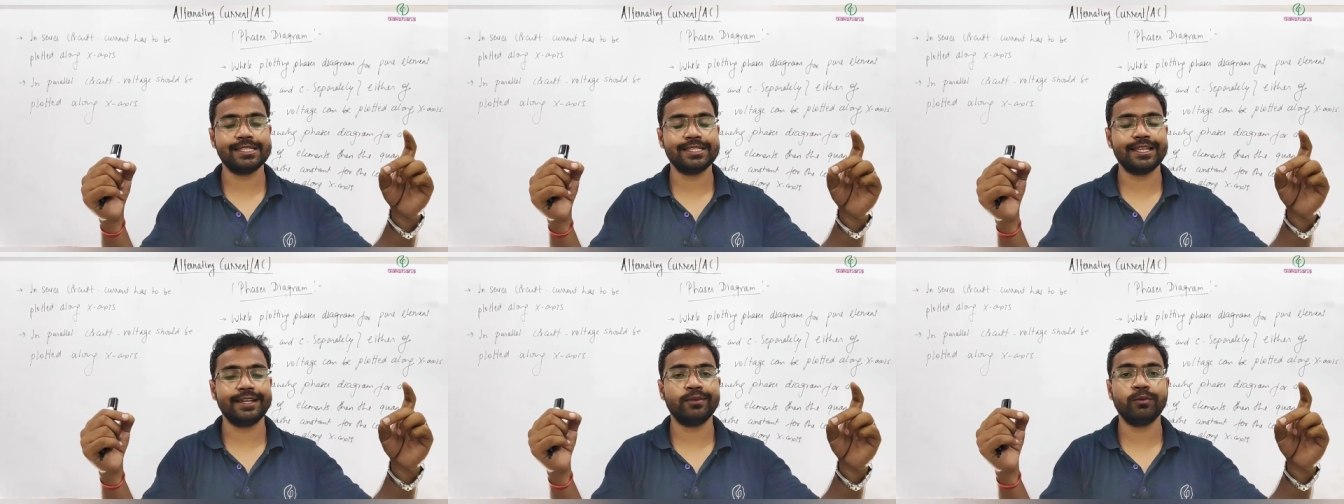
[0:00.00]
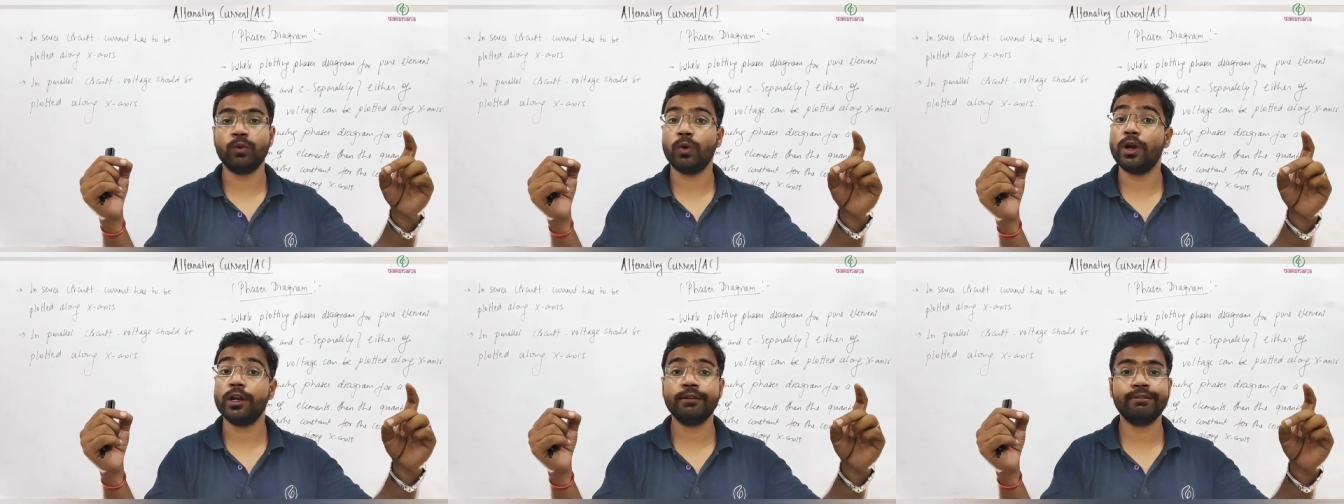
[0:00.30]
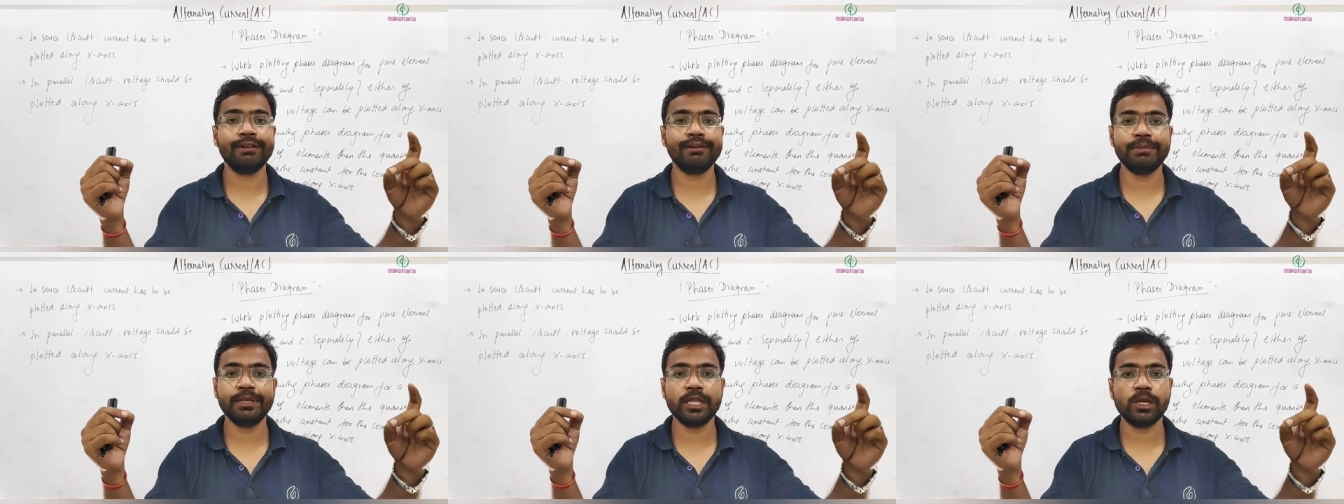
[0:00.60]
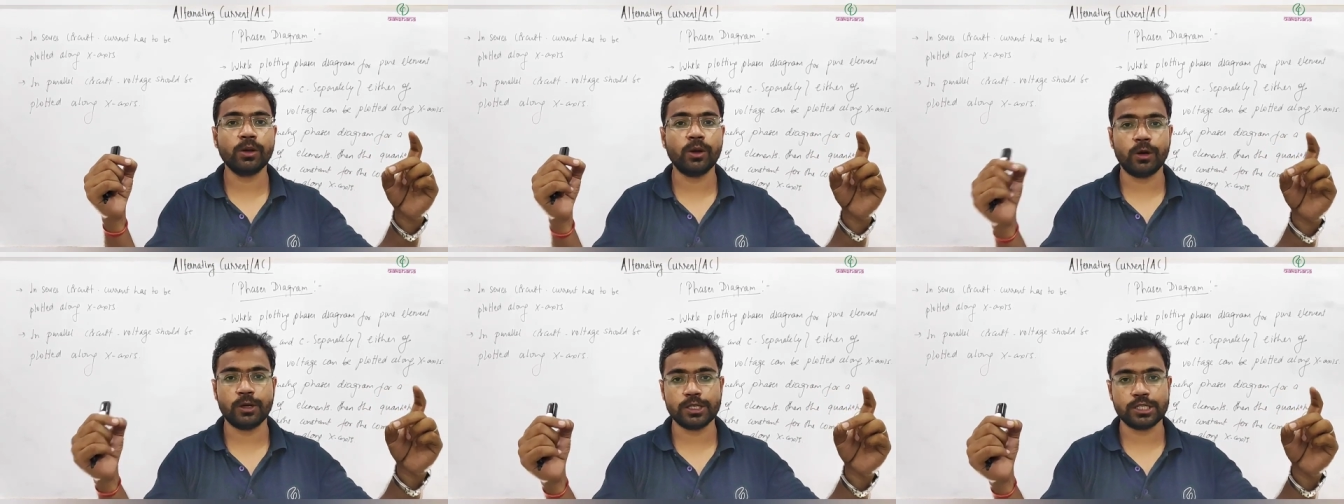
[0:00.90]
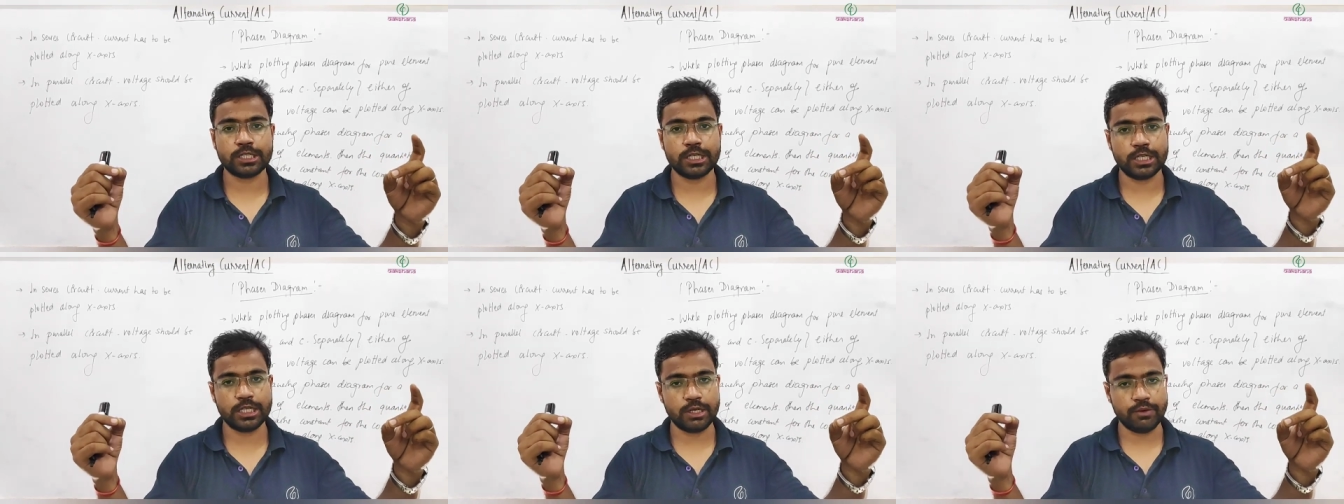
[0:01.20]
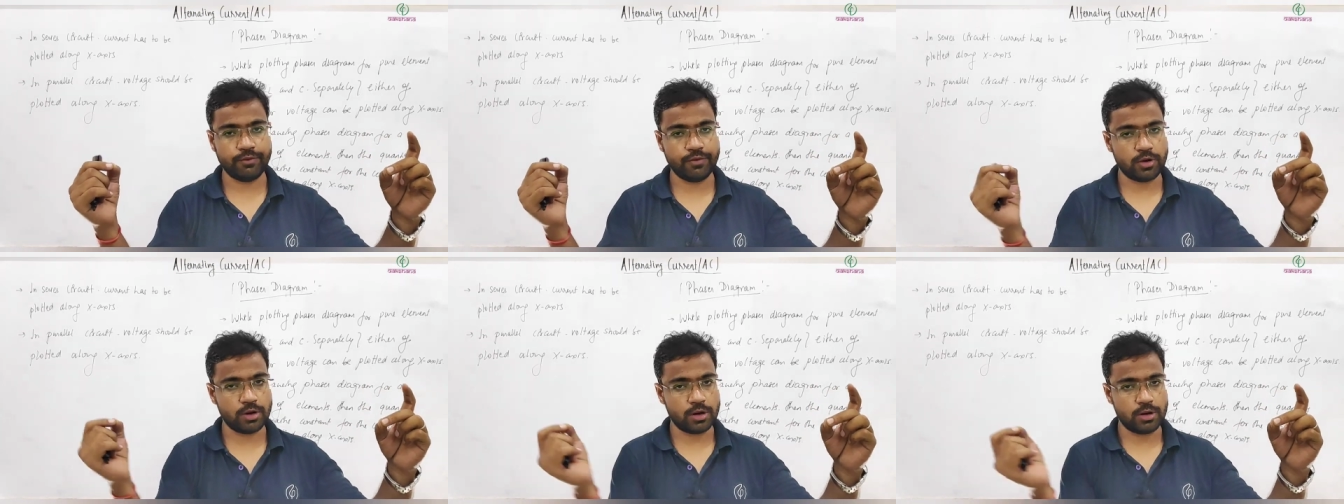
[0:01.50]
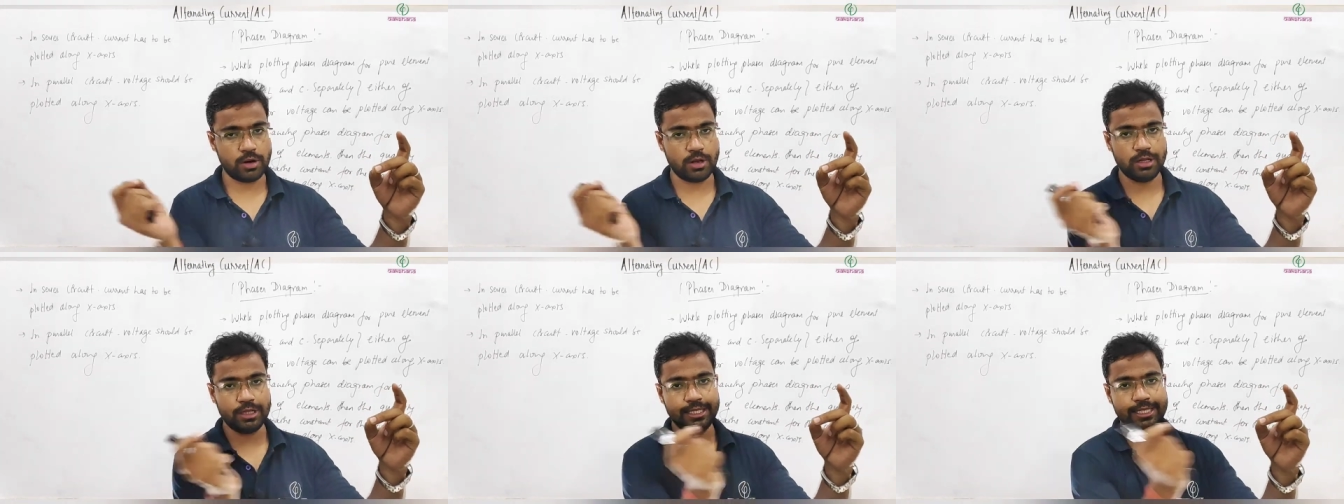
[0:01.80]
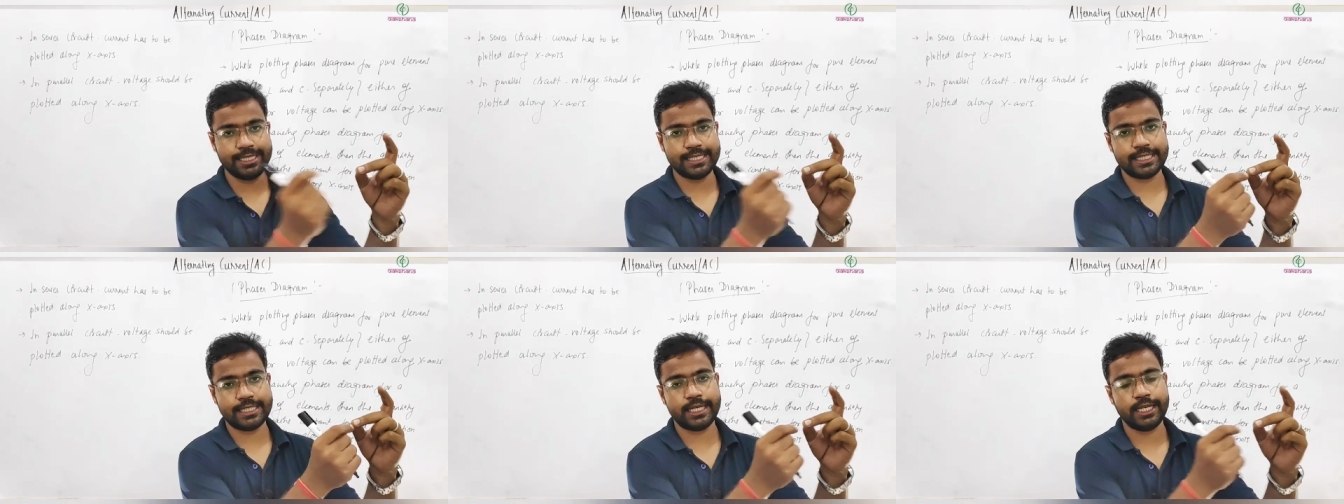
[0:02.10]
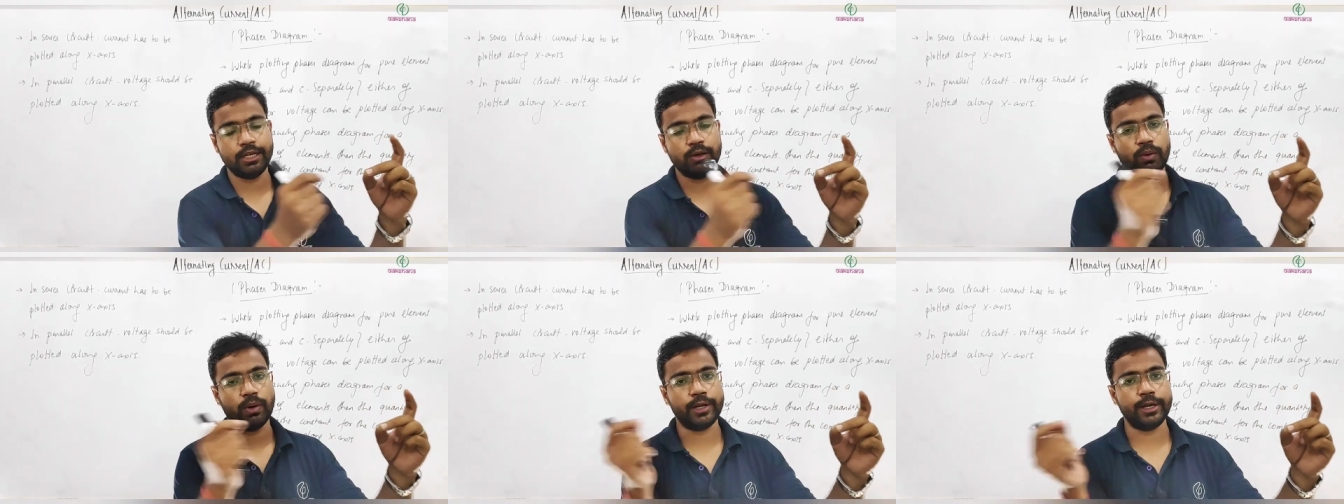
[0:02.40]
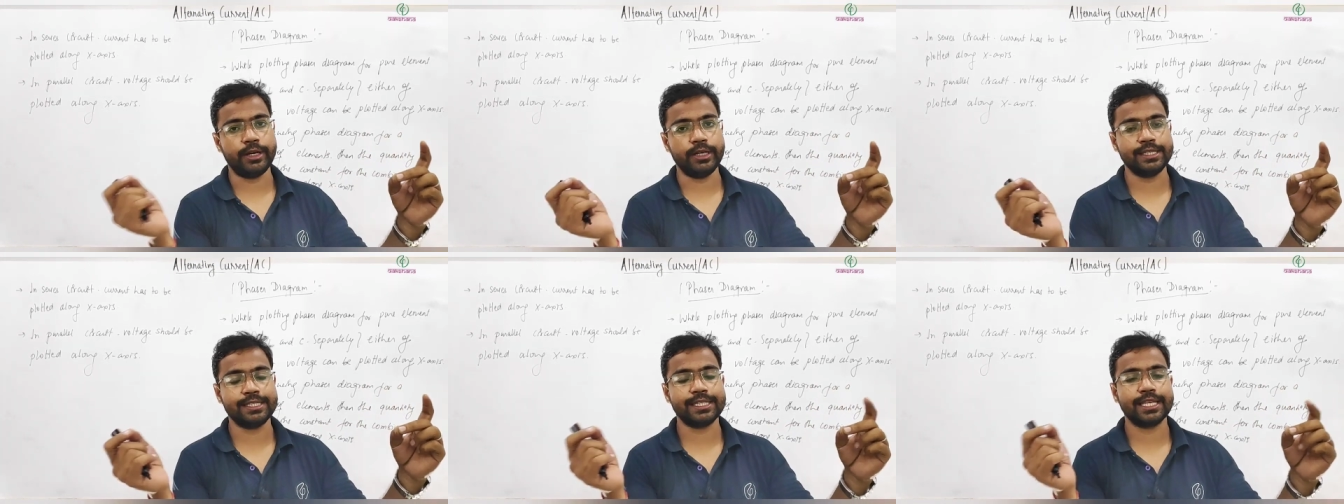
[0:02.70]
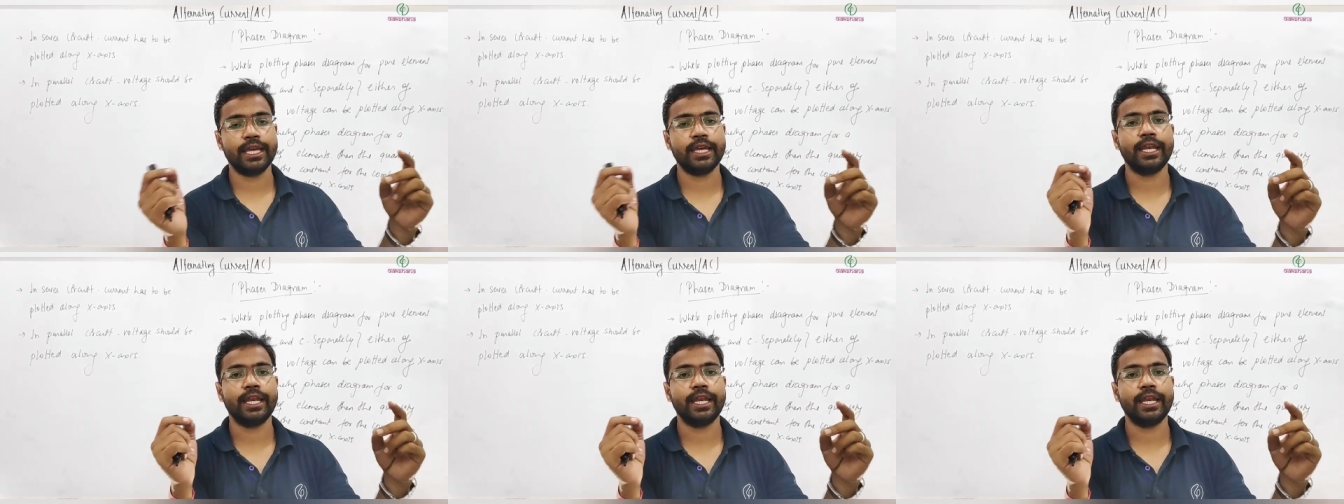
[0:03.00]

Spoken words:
then what will be the constant for all these three quantities?